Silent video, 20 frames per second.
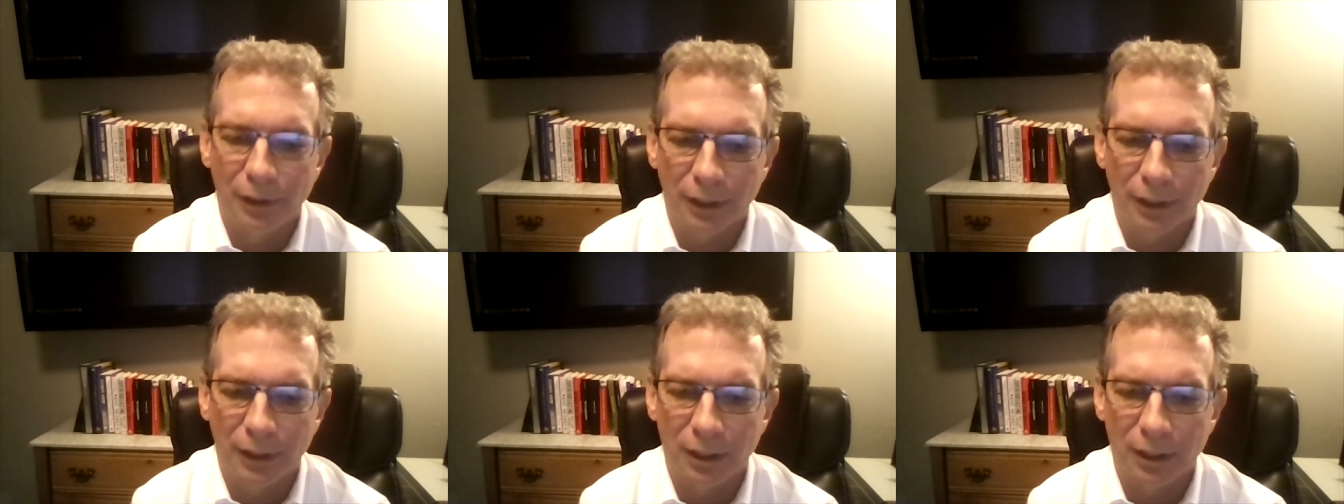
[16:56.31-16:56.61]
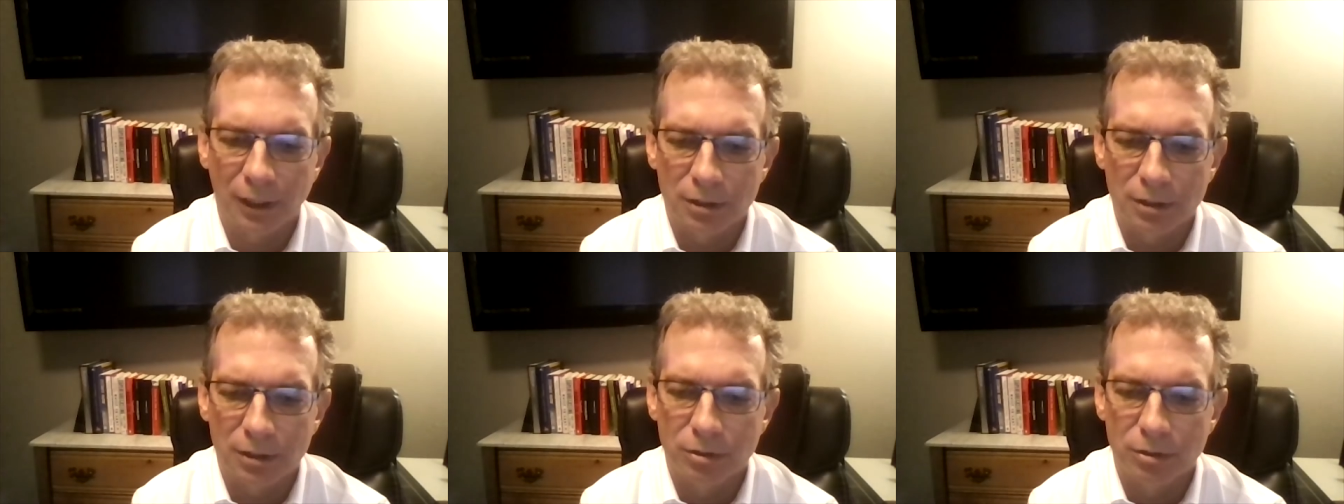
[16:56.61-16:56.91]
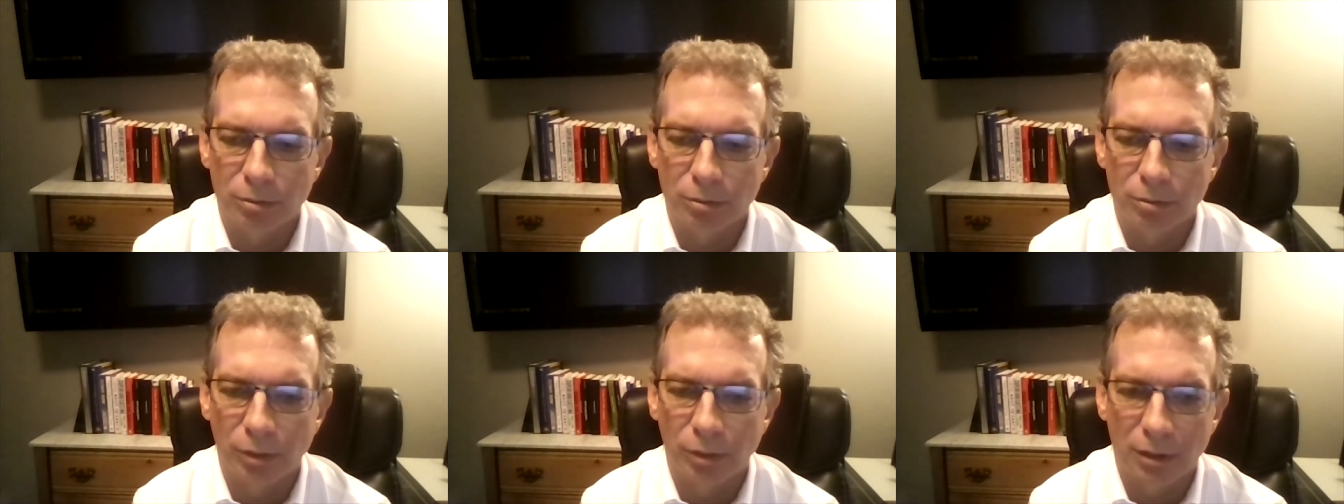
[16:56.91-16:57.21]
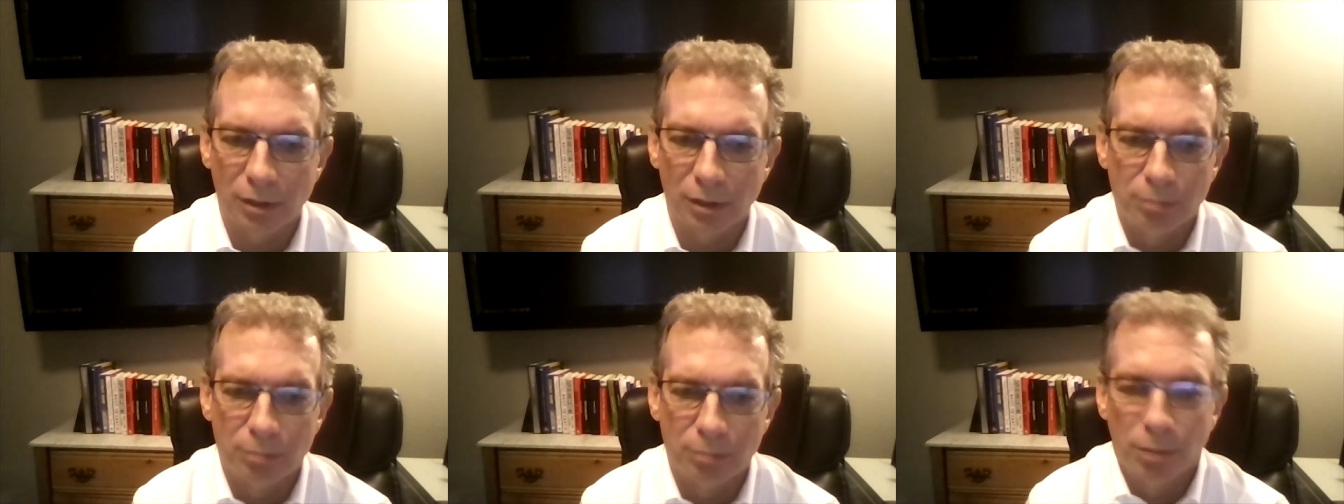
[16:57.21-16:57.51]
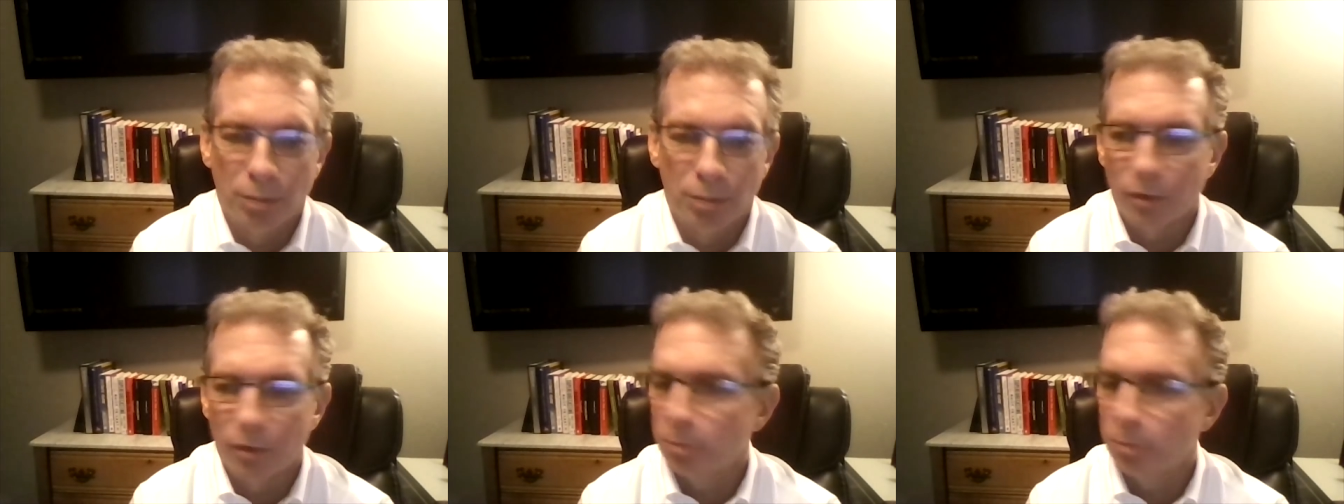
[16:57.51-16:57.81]
And we
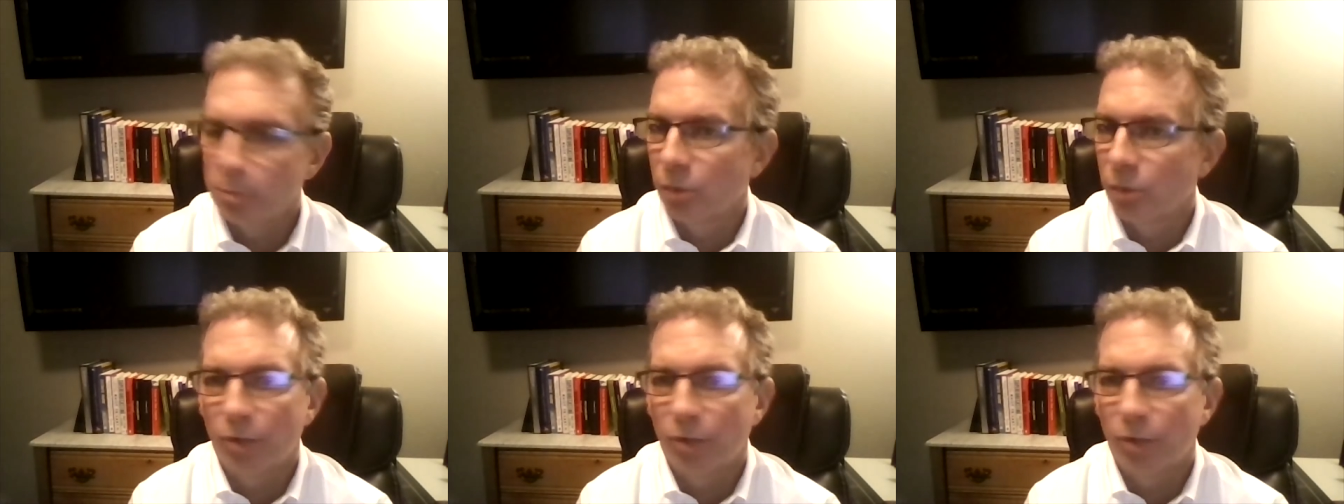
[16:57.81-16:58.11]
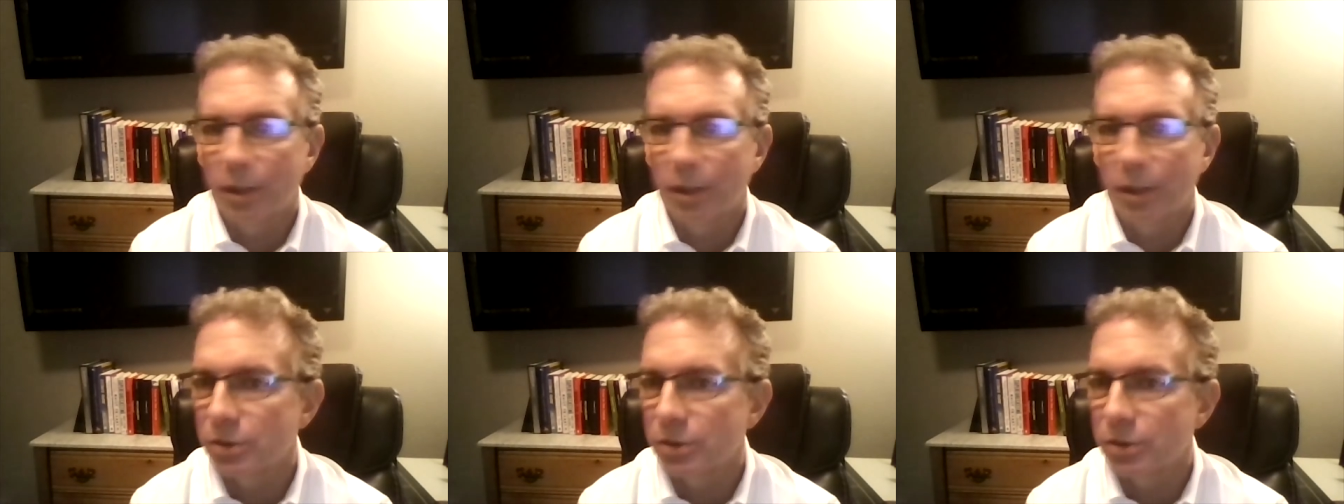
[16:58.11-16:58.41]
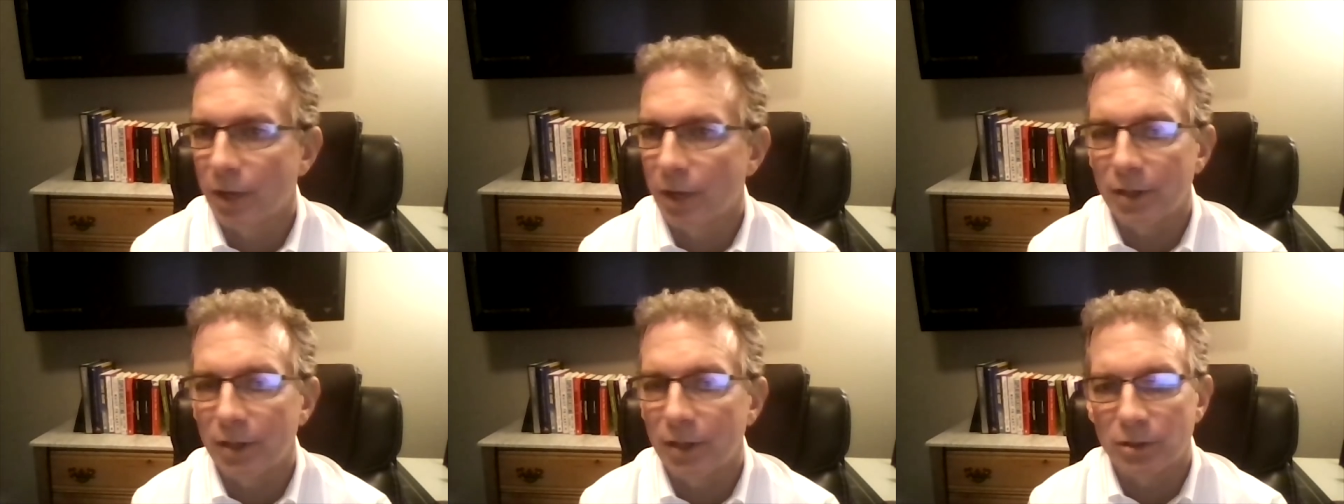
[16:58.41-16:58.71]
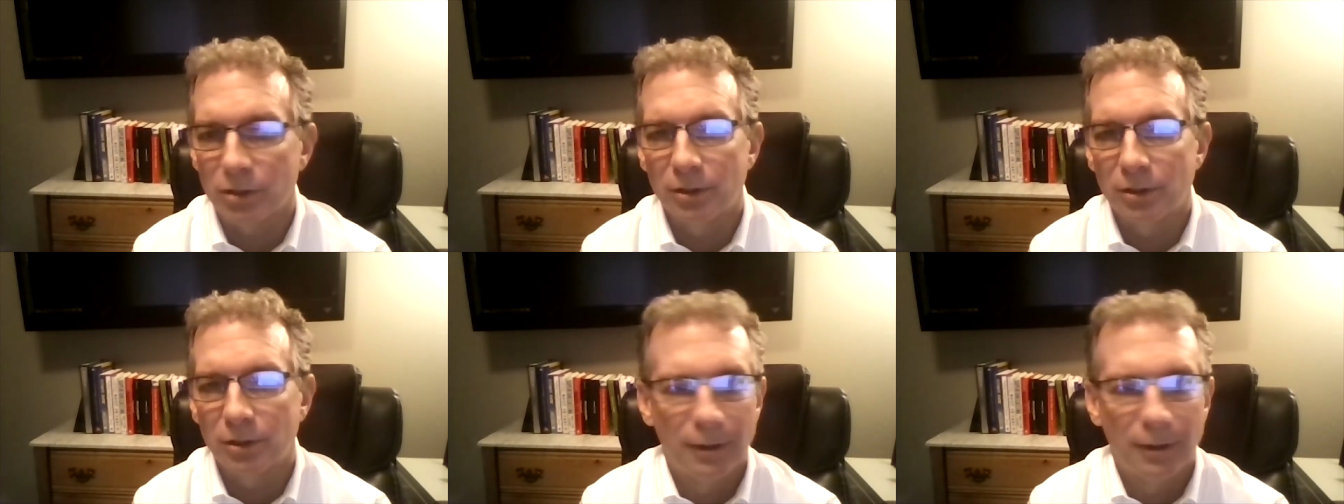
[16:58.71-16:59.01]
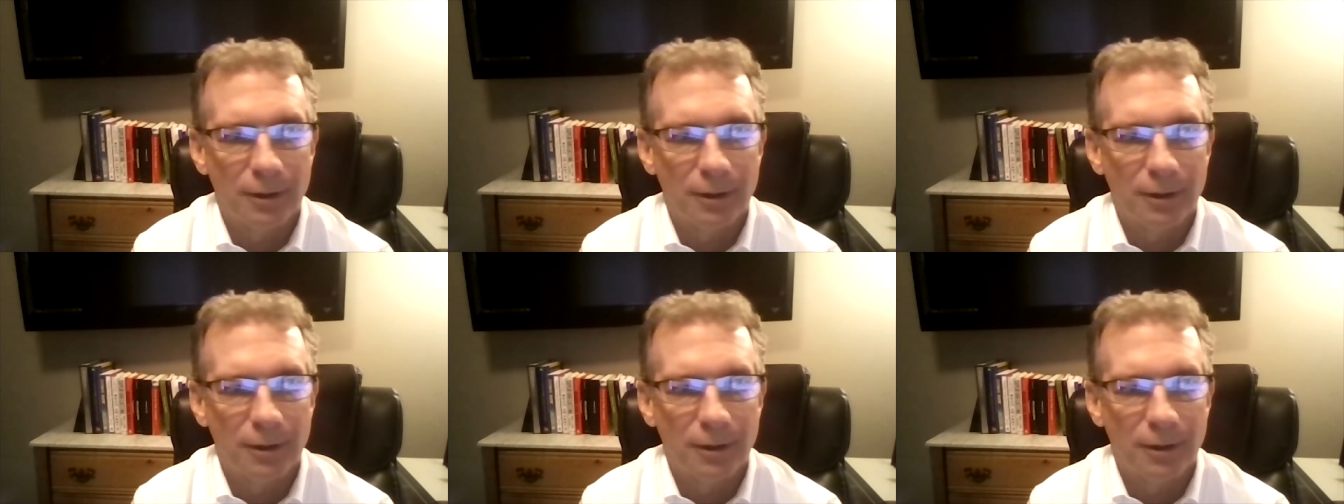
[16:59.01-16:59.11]
built this portfolio of strategies.